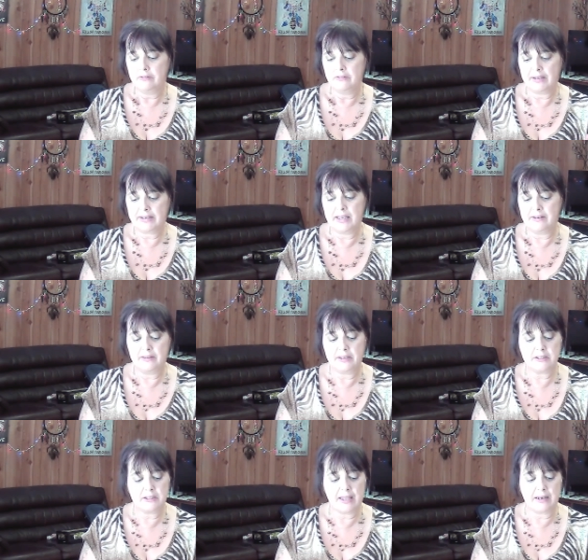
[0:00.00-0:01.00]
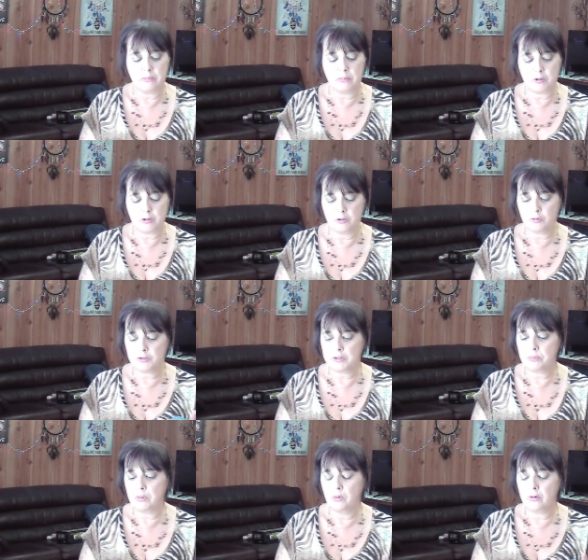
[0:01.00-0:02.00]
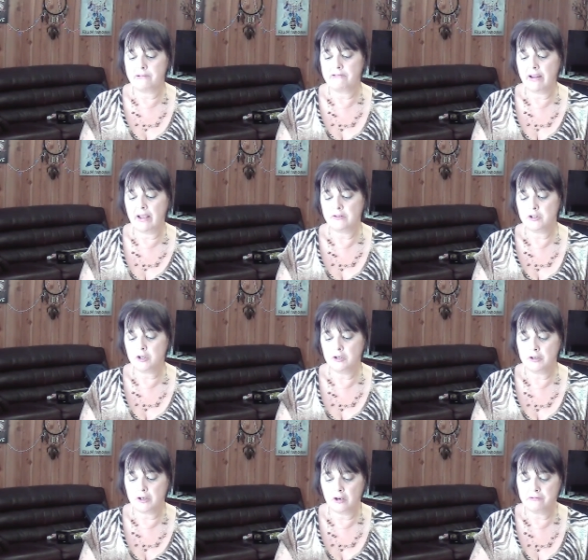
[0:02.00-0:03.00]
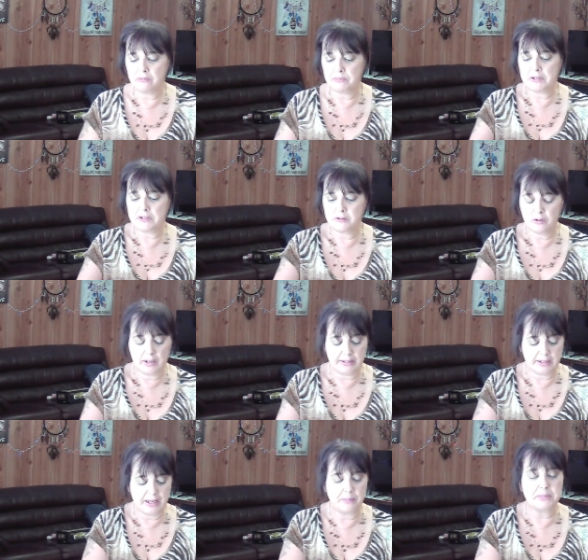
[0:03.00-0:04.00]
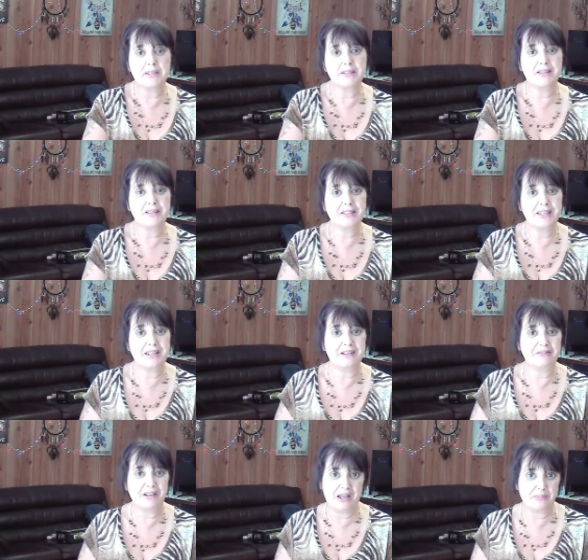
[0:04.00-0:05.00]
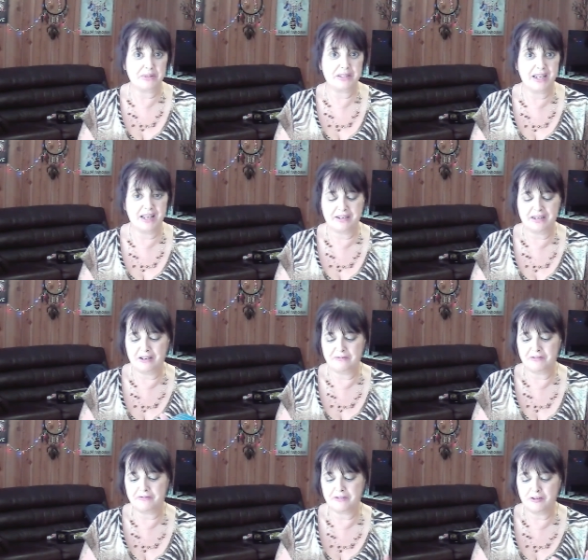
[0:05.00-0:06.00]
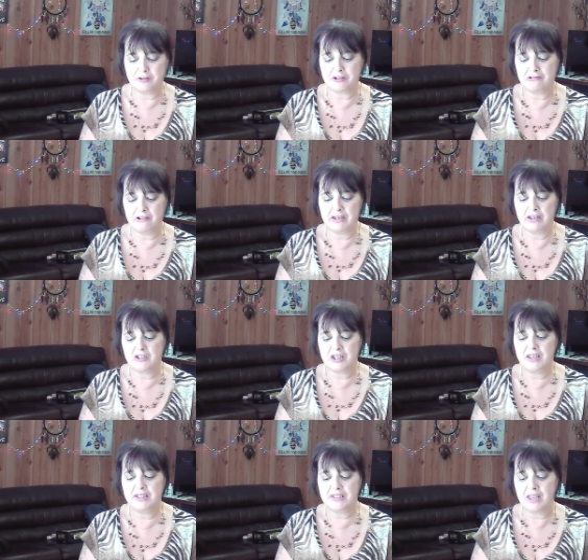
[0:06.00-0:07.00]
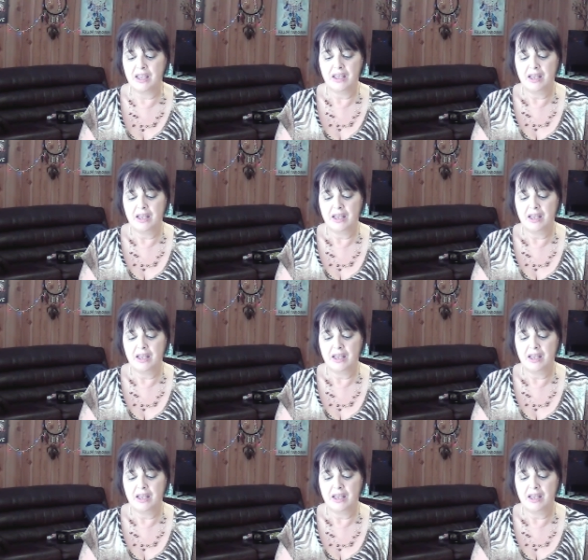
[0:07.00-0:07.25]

Again, there's that emotional support around you. You go from this Nine of Cups into the Ten of Cups down here for future energies.